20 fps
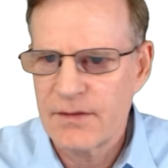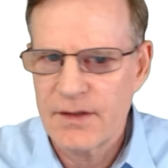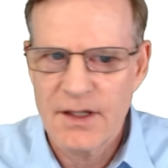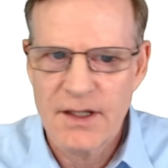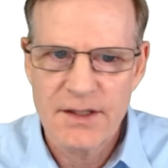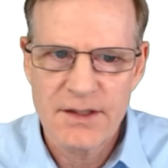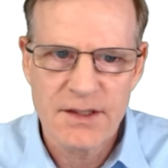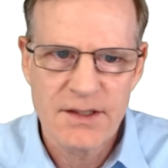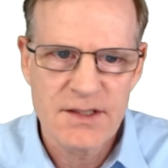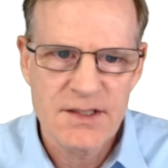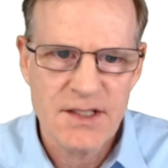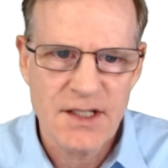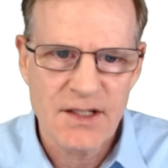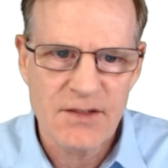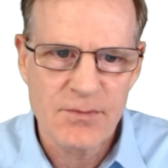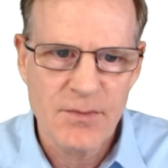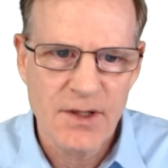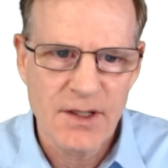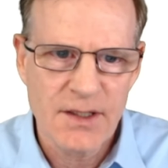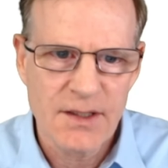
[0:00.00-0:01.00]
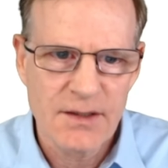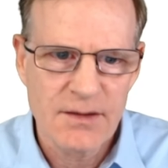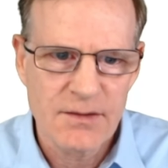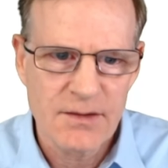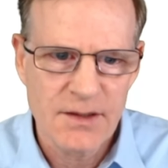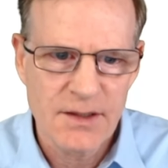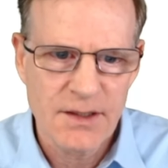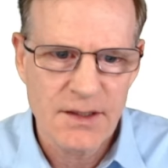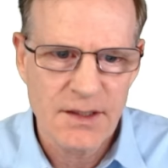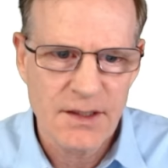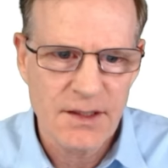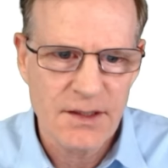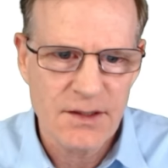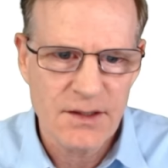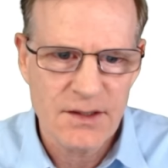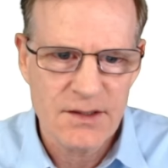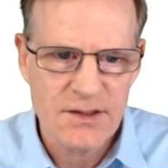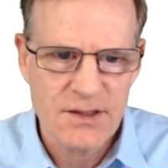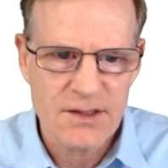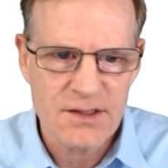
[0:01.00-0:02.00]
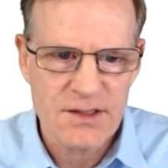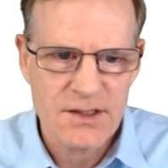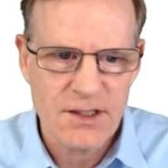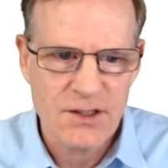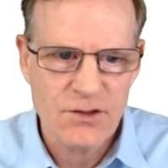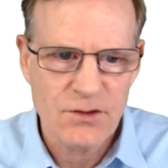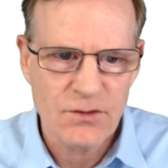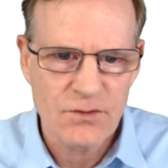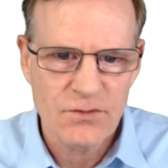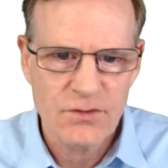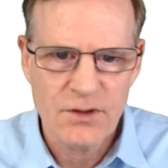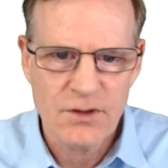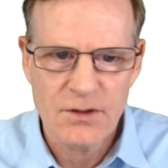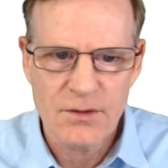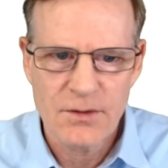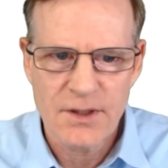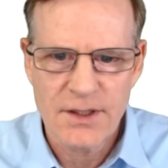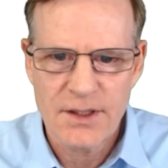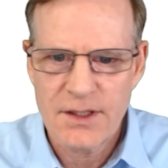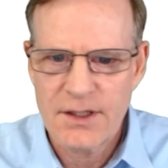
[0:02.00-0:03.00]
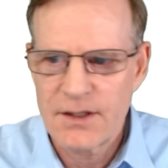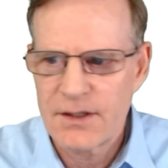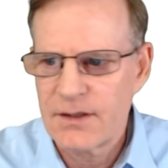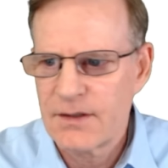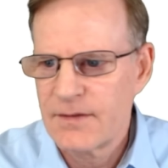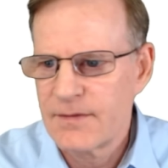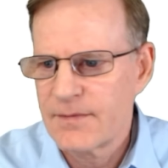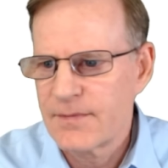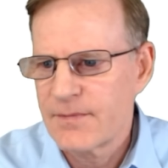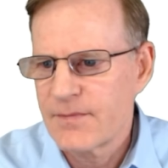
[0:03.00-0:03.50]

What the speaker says: Now I did save mine, right? And you can see scheduled flow right here.